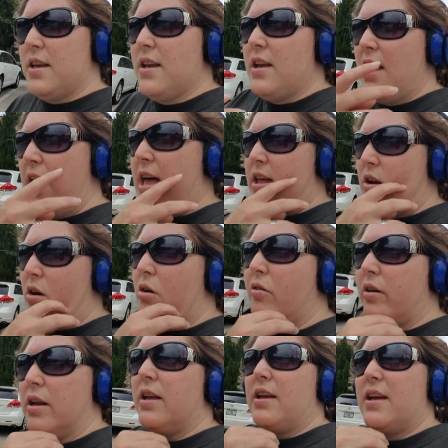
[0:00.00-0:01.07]
it had
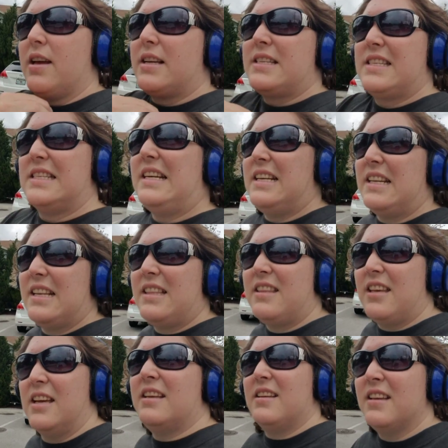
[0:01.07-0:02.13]
already exceeded
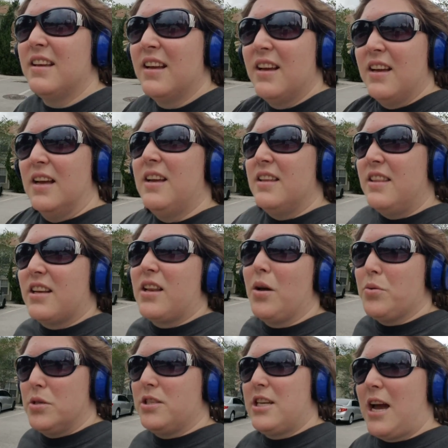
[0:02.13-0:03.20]
the
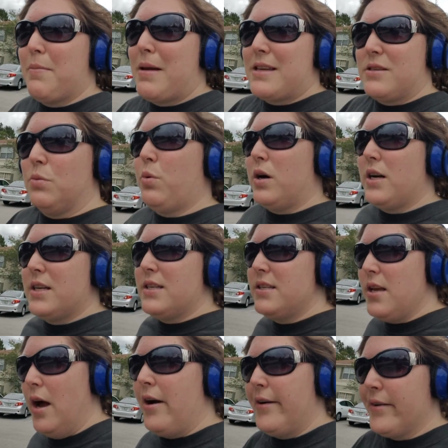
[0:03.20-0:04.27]
closing time as it
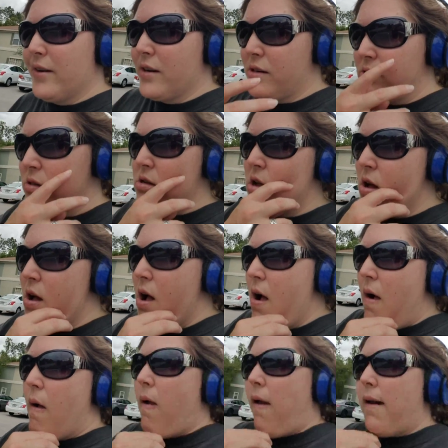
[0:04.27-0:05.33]
was.
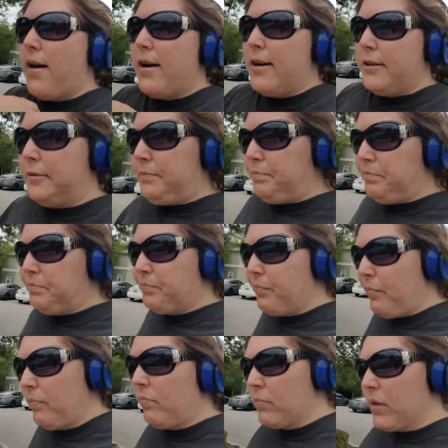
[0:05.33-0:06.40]
So
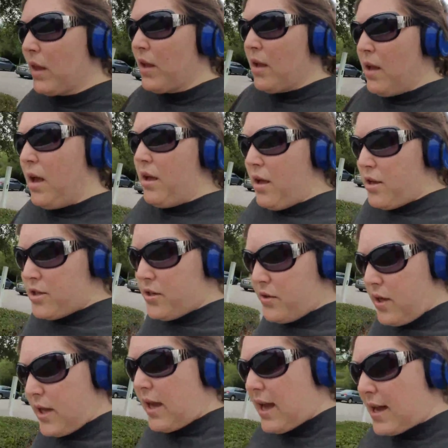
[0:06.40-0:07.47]

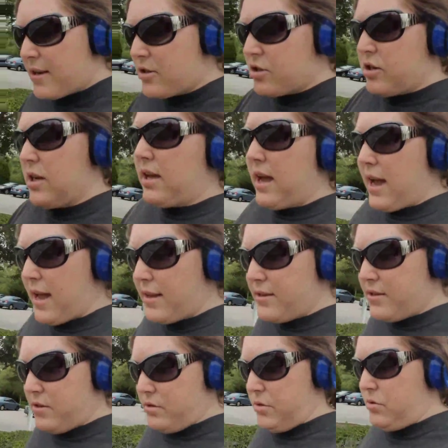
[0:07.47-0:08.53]
they actually had
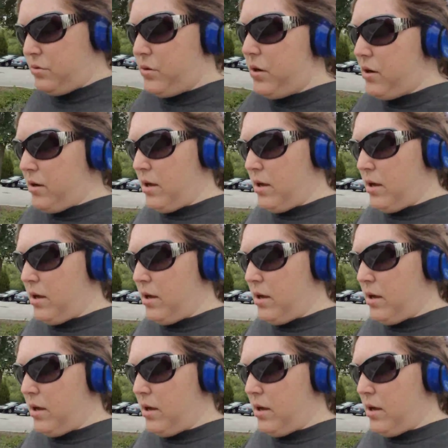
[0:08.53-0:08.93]
to